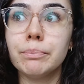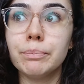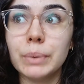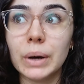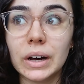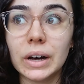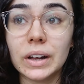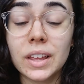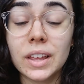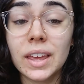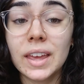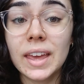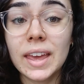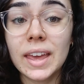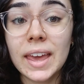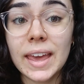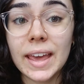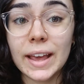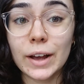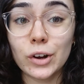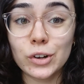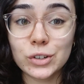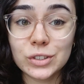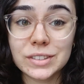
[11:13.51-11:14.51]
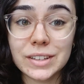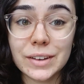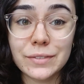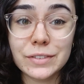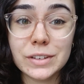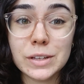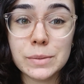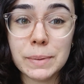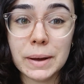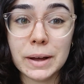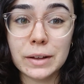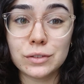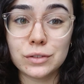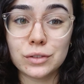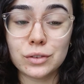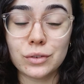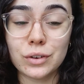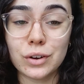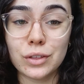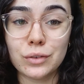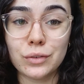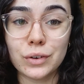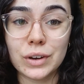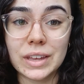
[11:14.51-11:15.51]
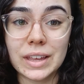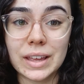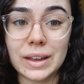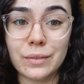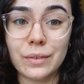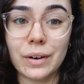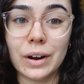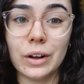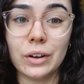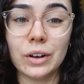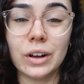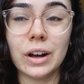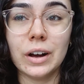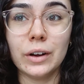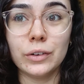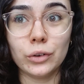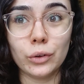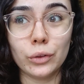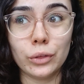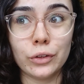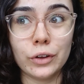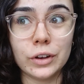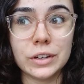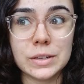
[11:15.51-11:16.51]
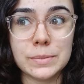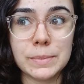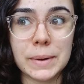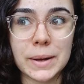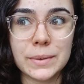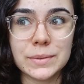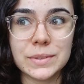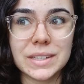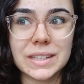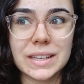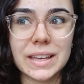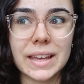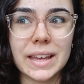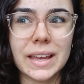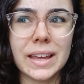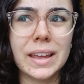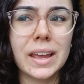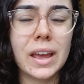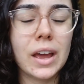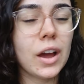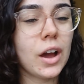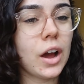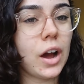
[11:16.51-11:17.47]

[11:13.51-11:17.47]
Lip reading: But it costs £70 for a 3-year rail card, or £30 a year.